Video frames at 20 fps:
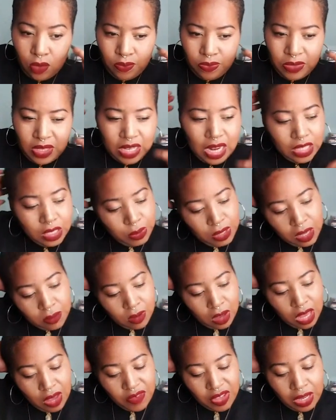Did I tweet
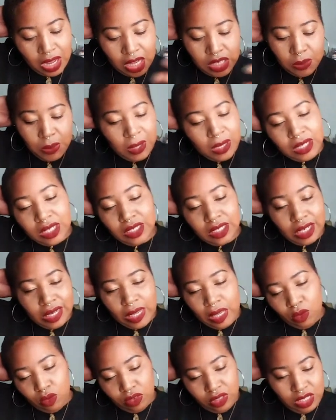about it? I think I tweeted and
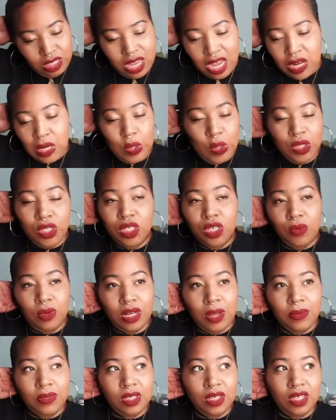deleted or decided not to when I
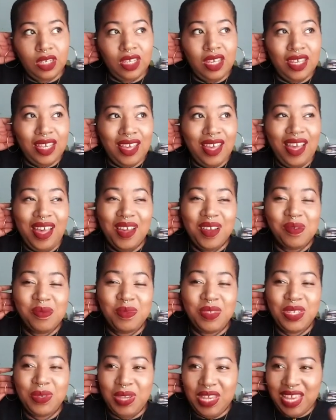was going to
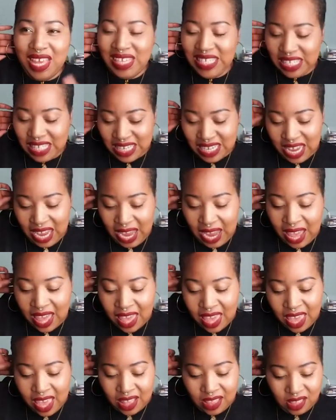tweet yesterday,
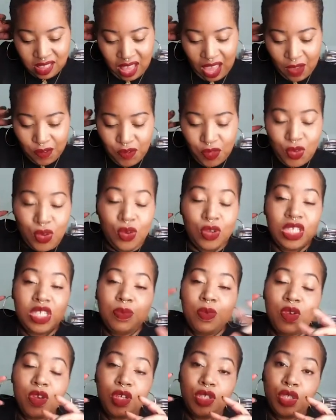that for
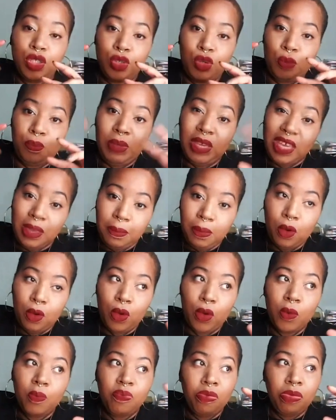spiritual
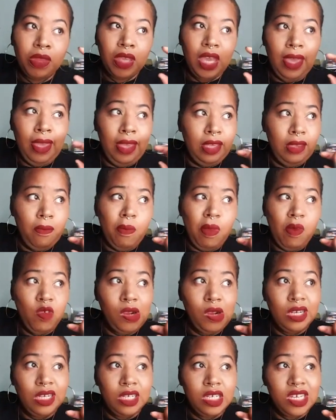people, it can be
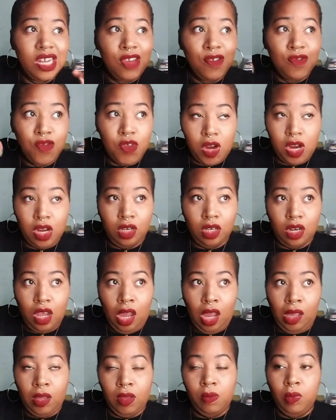very different
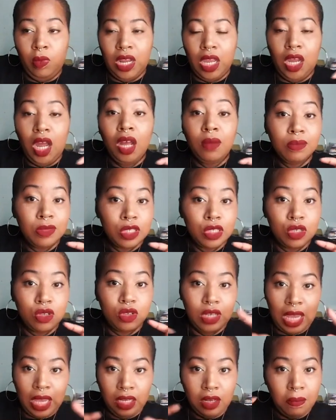when it comes to
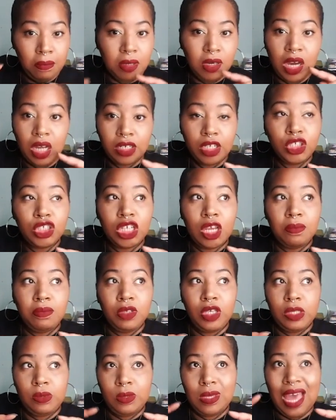dating and partnership,
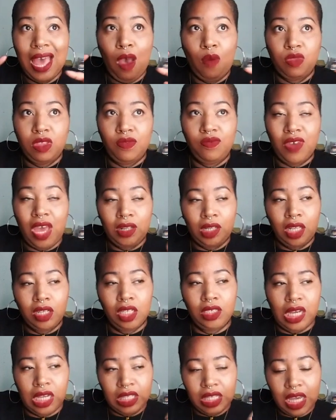because we have to find
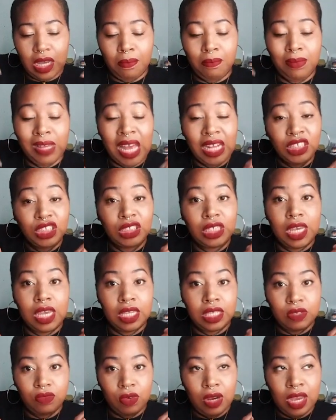energetic
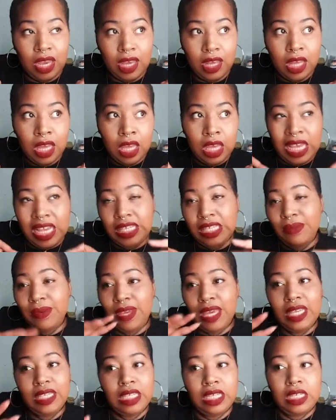matches, right? So
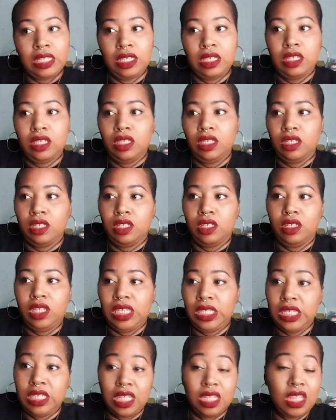
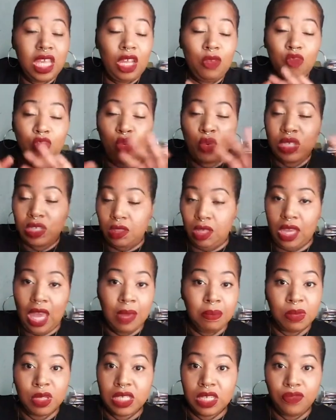the rules of the
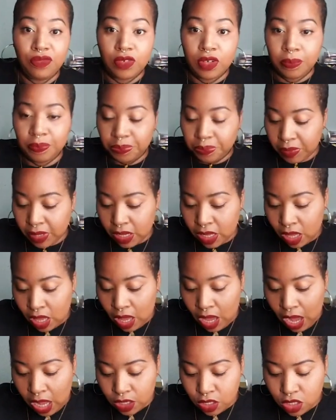game are different.
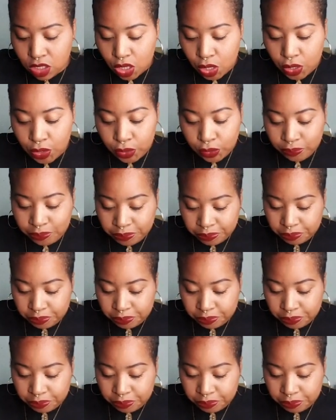And so